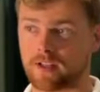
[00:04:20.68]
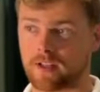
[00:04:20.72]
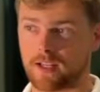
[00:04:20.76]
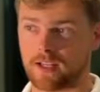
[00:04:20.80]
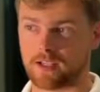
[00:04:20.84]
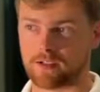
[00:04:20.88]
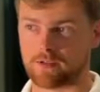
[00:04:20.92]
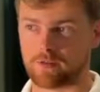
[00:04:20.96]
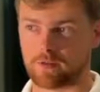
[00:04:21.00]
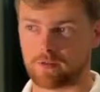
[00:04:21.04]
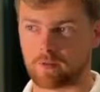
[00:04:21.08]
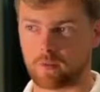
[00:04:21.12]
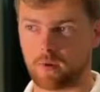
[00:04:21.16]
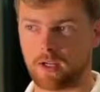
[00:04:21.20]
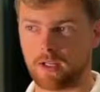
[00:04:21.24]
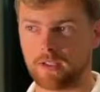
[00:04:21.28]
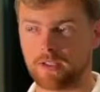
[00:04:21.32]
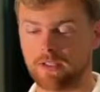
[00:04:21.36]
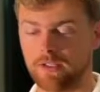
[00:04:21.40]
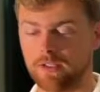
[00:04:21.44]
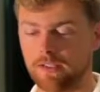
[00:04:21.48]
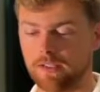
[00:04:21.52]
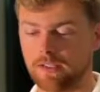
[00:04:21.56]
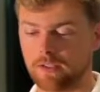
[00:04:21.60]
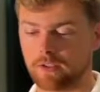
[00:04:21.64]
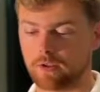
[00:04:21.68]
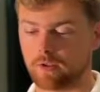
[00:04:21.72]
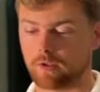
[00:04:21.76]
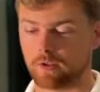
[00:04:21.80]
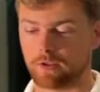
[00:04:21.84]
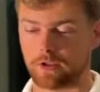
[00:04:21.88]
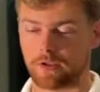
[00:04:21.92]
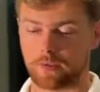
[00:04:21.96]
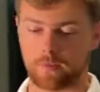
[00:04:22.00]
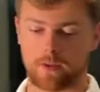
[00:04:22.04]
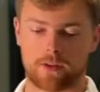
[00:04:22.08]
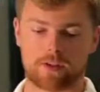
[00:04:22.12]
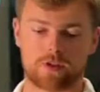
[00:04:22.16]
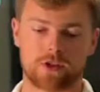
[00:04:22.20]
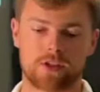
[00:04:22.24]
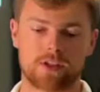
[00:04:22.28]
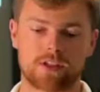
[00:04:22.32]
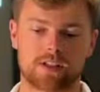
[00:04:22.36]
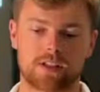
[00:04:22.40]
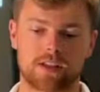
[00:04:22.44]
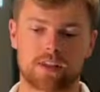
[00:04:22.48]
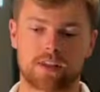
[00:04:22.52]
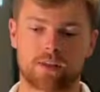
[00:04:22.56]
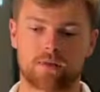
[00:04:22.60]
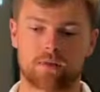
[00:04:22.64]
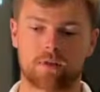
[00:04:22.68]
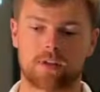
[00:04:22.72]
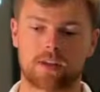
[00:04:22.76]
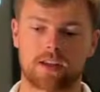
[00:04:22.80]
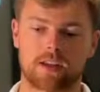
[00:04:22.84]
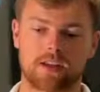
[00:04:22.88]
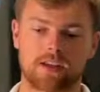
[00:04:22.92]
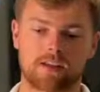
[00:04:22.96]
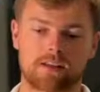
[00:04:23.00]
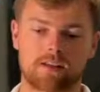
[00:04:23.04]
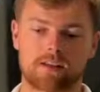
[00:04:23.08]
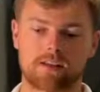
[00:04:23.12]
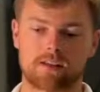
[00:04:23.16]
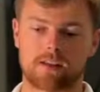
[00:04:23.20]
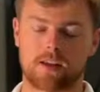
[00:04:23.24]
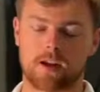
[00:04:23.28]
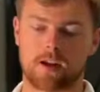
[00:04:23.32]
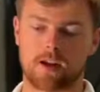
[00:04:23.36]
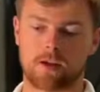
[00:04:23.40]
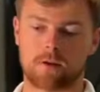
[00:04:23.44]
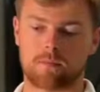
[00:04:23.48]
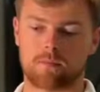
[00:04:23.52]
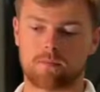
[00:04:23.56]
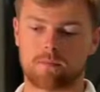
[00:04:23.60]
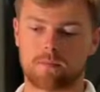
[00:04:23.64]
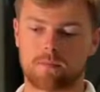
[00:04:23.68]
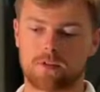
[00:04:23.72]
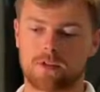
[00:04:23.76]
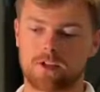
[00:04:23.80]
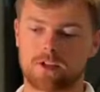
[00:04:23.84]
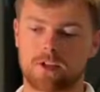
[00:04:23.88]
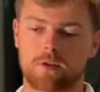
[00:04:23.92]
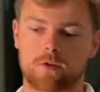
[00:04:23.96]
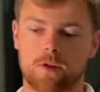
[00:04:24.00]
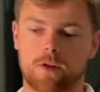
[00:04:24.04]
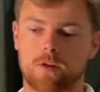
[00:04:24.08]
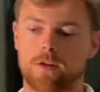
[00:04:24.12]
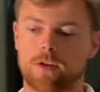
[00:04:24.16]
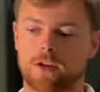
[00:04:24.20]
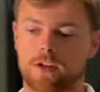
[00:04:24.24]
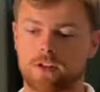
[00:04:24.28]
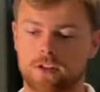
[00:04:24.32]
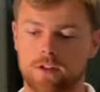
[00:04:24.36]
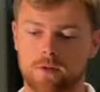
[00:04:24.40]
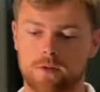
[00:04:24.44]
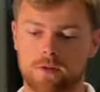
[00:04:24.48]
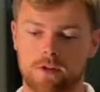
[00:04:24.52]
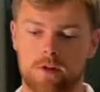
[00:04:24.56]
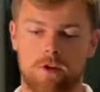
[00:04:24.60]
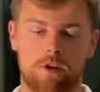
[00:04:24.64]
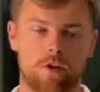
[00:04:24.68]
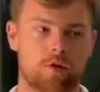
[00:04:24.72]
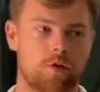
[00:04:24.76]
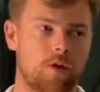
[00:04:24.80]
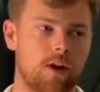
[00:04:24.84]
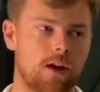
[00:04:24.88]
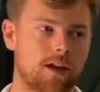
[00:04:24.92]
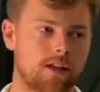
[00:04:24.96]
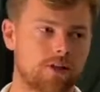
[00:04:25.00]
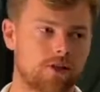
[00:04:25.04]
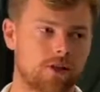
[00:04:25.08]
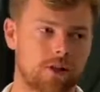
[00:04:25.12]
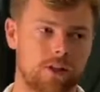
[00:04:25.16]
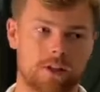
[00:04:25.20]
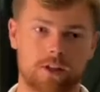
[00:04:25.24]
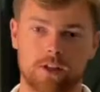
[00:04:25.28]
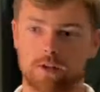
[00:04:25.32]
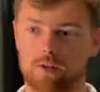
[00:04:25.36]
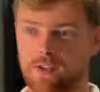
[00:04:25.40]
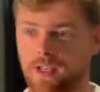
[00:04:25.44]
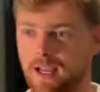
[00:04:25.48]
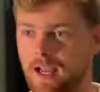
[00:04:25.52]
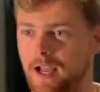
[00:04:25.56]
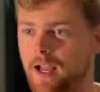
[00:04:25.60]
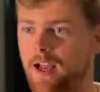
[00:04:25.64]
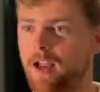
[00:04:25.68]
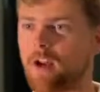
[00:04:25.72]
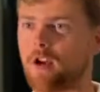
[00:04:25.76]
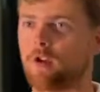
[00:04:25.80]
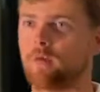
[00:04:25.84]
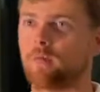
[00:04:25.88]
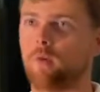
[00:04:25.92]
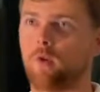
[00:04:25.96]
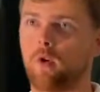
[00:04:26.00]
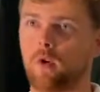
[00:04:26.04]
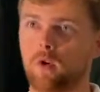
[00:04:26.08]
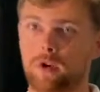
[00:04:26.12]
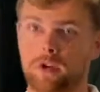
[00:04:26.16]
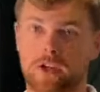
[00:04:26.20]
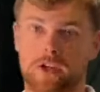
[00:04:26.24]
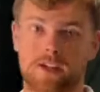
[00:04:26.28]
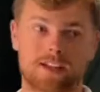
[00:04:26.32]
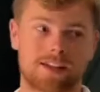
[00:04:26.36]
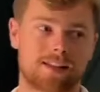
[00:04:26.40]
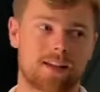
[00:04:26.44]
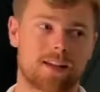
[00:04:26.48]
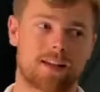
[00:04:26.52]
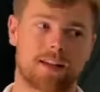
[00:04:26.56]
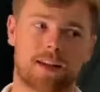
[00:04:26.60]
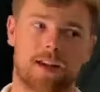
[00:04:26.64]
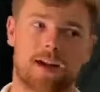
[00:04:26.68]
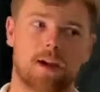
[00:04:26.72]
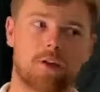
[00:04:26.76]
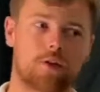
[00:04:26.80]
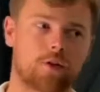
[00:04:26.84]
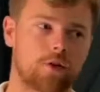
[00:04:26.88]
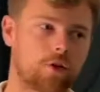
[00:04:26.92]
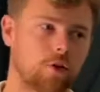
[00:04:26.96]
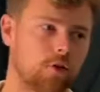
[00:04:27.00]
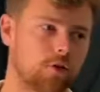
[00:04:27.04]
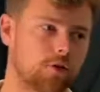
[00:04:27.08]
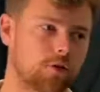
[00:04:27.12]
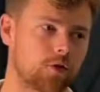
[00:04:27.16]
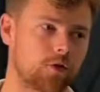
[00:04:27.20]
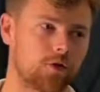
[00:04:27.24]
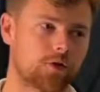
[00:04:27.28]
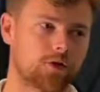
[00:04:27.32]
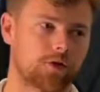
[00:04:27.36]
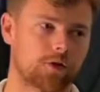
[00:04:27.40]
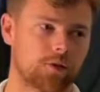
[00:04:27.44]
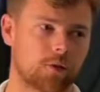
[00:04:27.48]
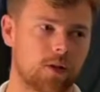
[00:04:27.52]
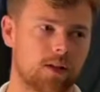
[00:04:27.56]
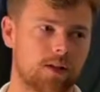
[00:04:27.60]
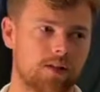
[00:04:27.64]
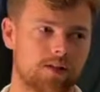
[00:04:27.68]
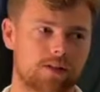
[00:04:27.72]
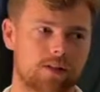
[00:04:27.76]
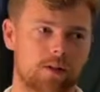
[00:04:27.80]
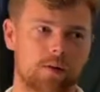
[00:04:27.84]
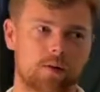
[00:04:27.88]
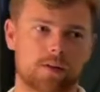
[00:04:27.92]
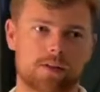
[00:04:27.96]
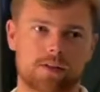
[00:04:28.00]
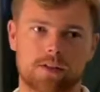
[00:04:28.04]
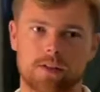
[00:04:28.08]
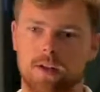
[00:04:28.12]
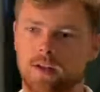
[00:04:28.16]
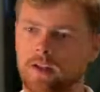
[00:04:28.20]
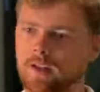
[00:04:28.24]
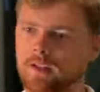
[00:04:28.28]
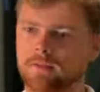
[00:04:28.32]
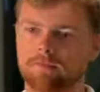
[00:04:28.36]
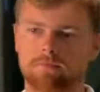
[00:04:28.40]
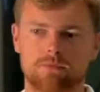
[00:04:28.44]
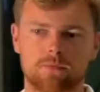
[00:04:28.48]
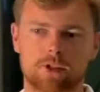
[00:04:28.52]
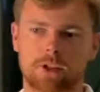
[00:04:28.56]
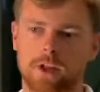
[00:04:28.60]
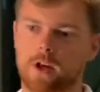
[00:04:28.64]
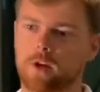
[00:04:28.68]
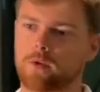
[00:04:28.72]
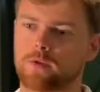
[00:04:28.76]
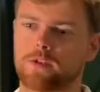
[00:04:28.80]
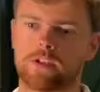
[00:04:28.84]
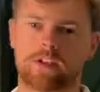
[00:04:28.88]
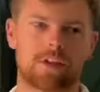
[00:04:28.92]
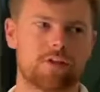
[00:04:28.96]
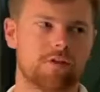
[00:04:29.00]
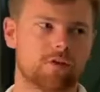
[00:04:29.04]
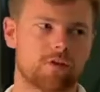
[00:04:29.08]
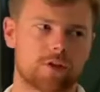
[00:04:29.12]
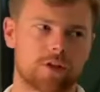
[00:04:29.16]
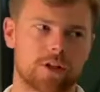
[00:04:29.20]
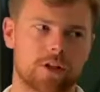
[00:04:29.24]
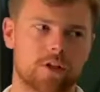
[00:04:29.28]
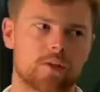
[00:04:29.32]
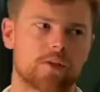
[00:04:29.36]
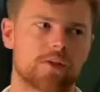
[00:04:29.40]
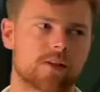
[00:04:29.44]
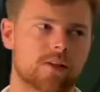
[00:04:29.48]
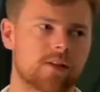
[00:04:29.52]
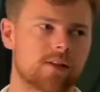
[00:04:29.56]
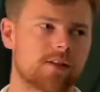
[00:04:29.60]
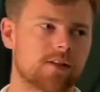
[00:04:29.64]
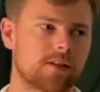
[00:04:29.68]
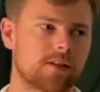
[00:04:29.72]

data as well. Good thing about GC3 is, as you know, you can use it on the range, you can use it at home, or you can take it out on the golf course as well. So it's loads of different uses.